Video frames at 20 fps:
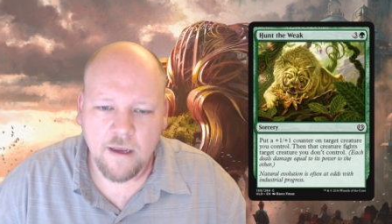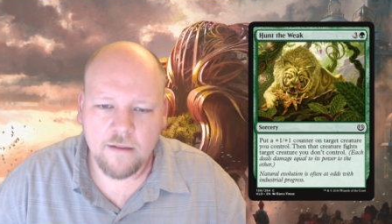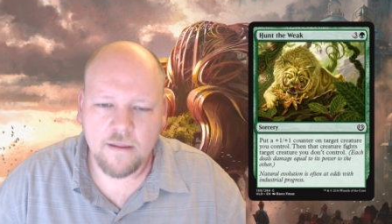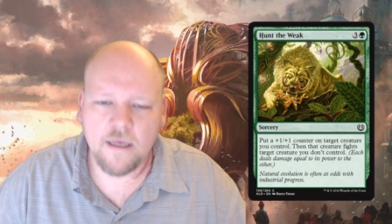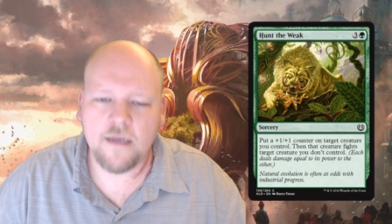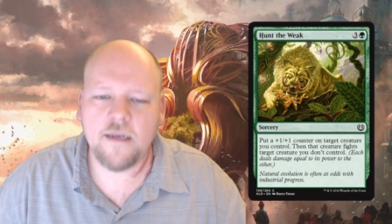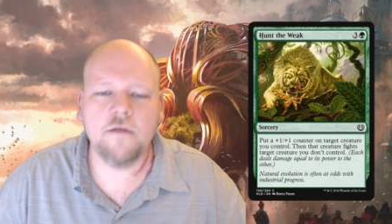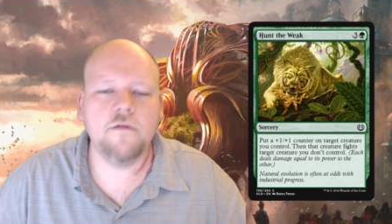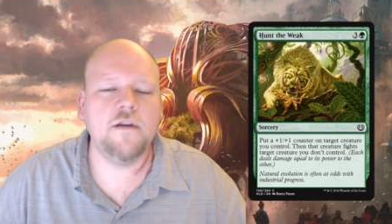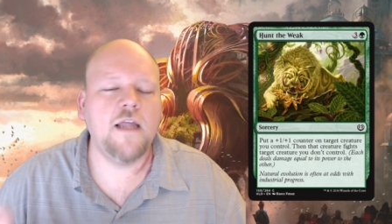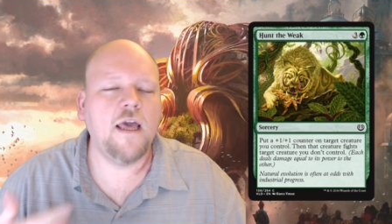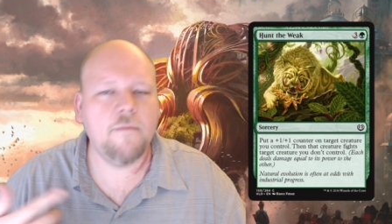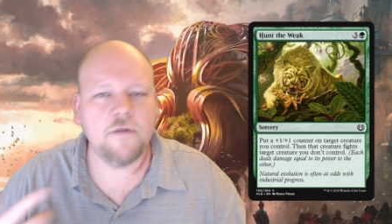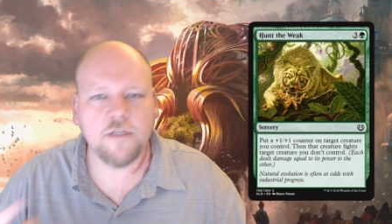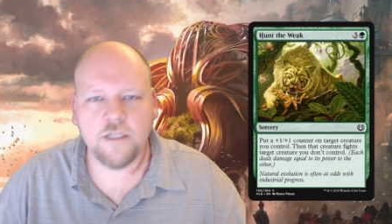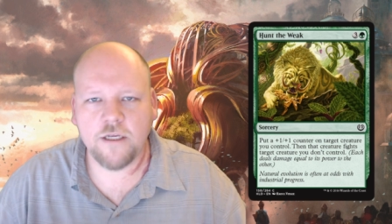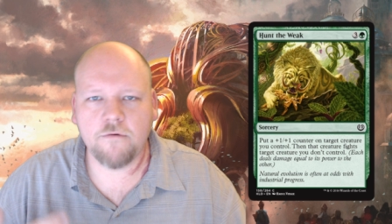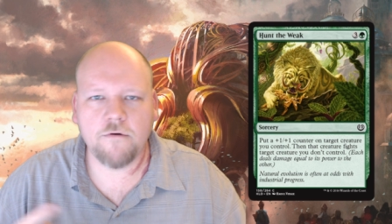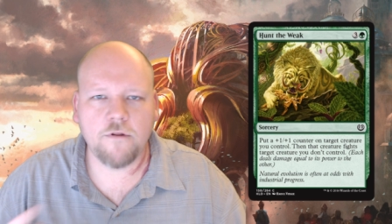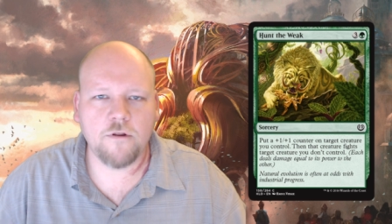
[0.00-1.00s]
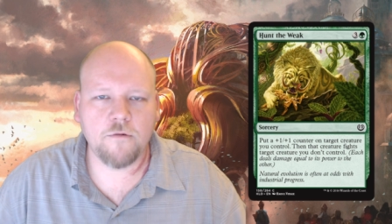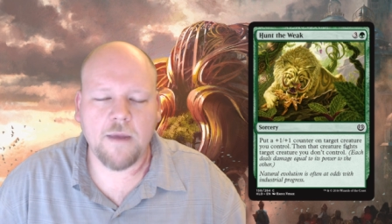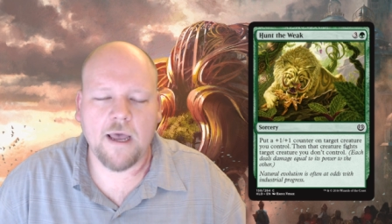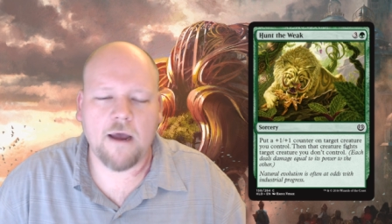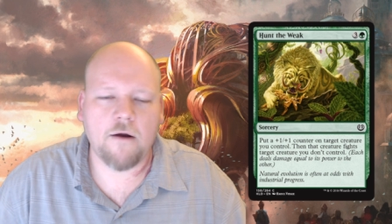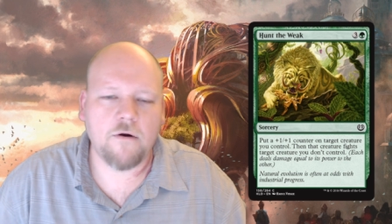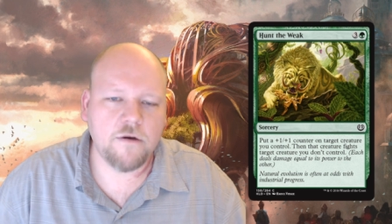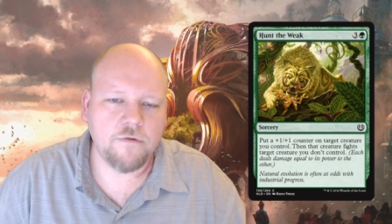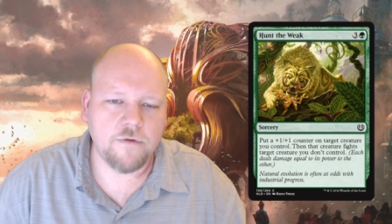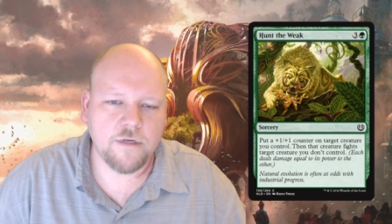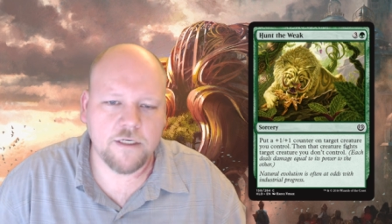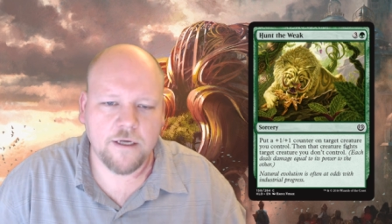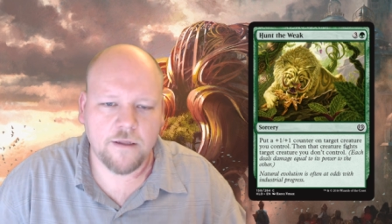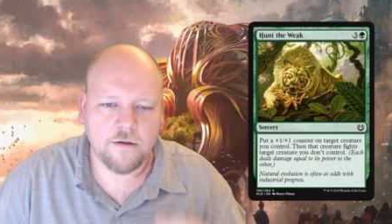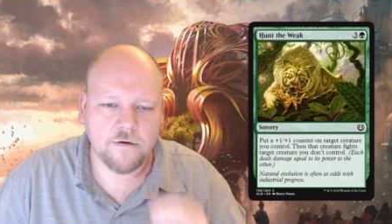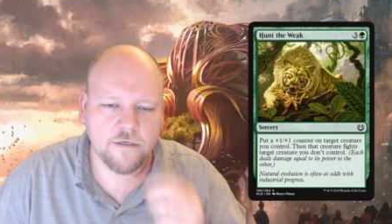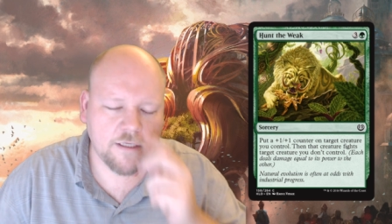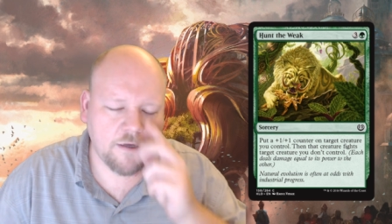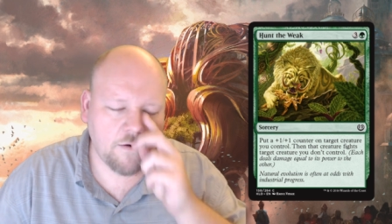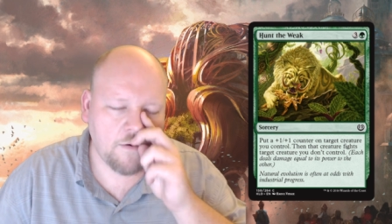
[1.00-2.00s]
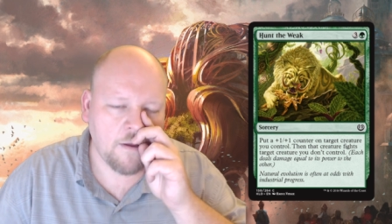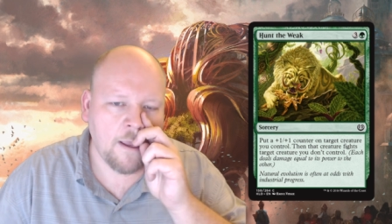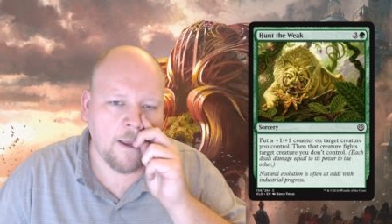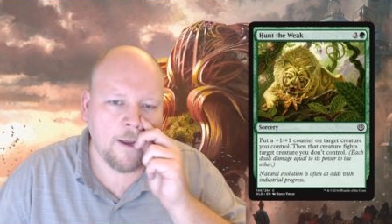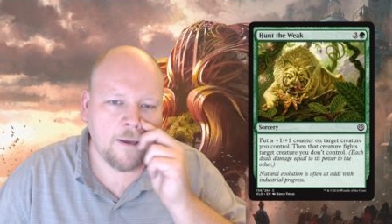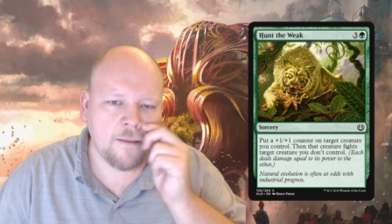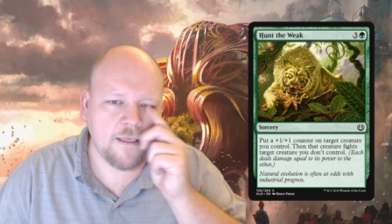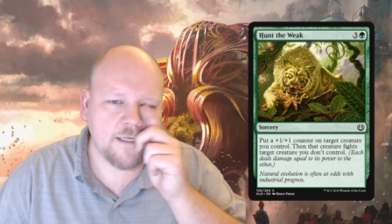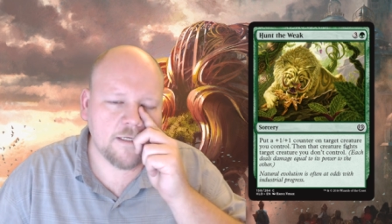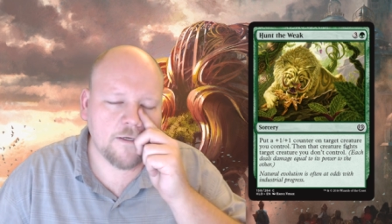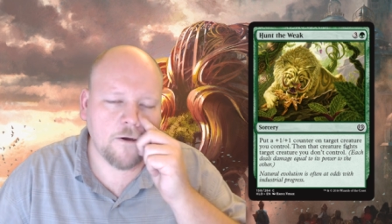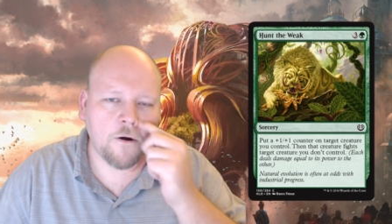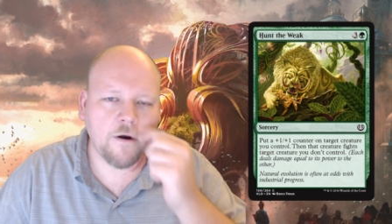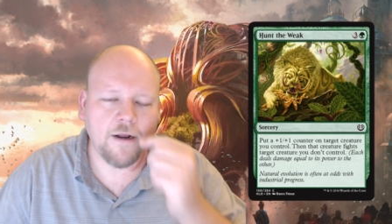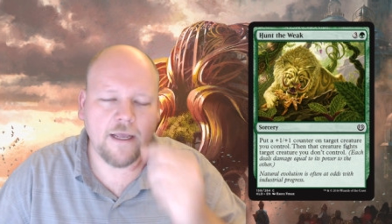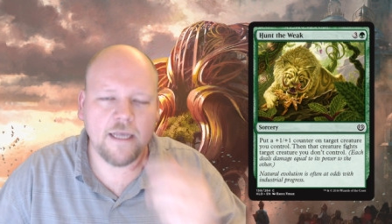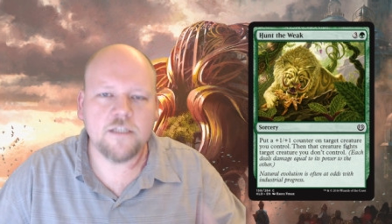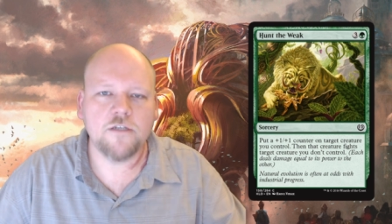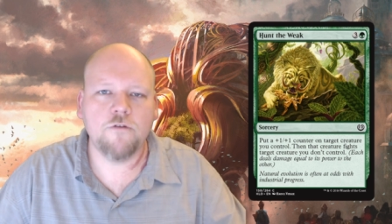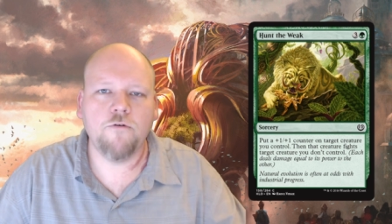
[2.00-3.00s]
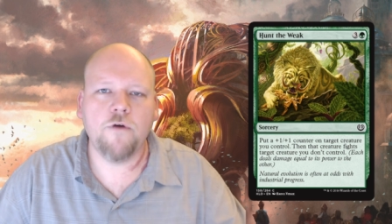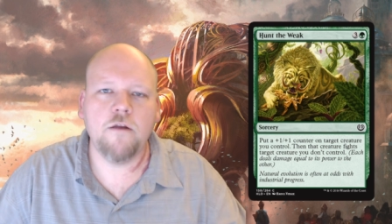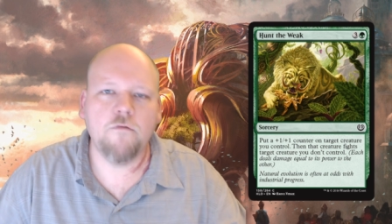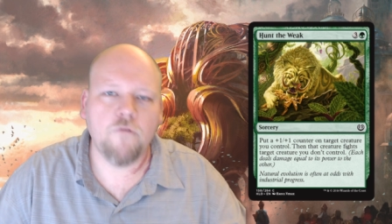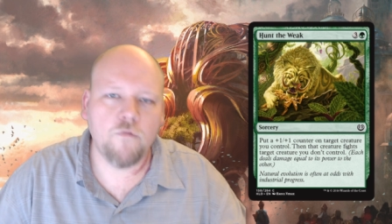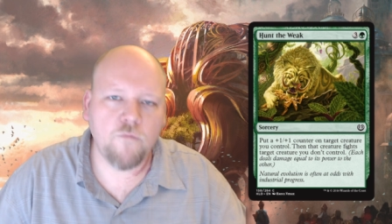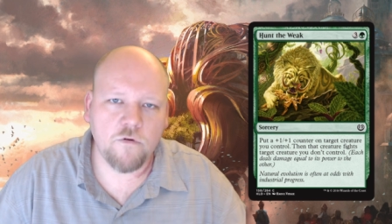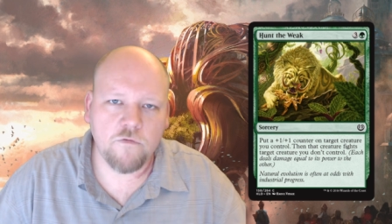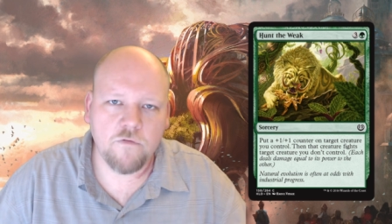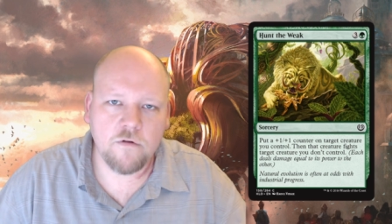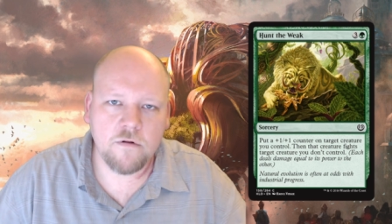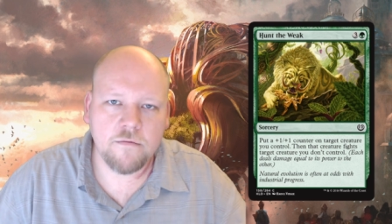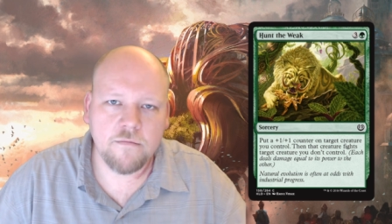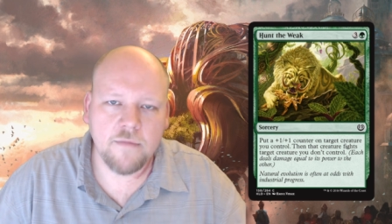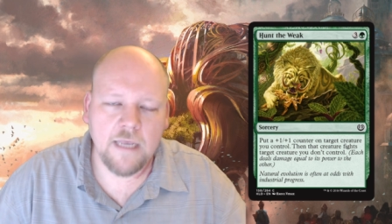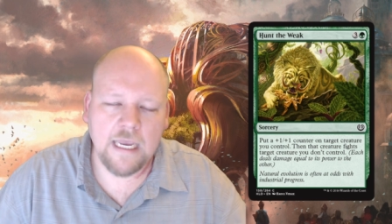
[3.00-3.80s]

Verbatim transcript: They deal damage equal to their power to each other. So this card is green removal.